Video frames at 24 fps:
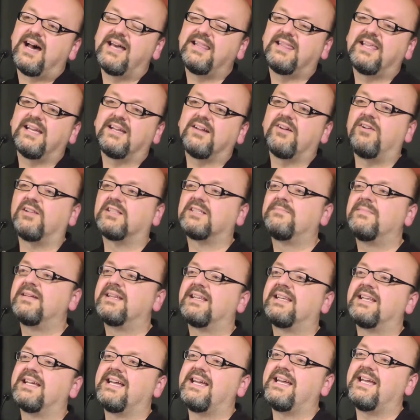I think
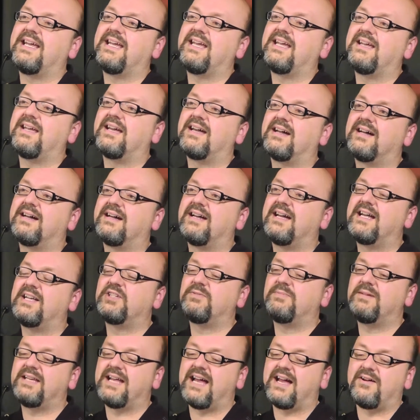ultimately uh, it
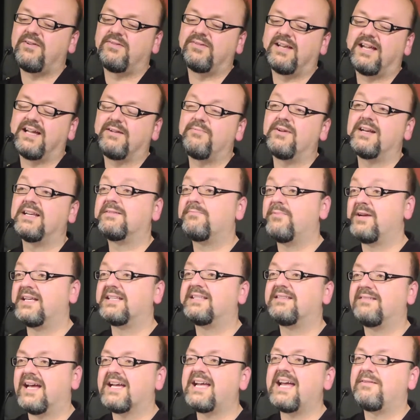should be down, like when, it, when
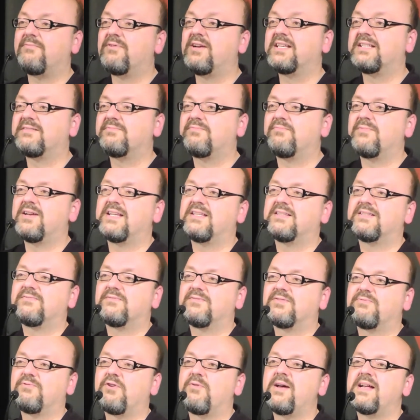it, again, when it's, when it's,
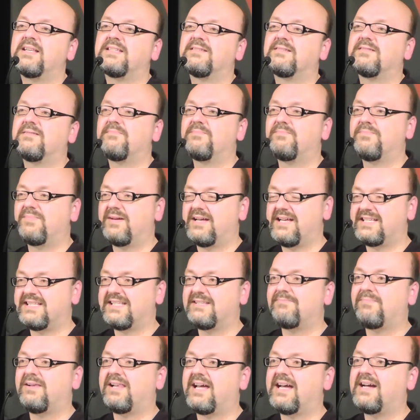the romance is
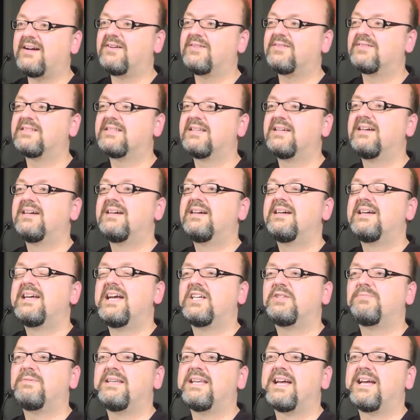the players, it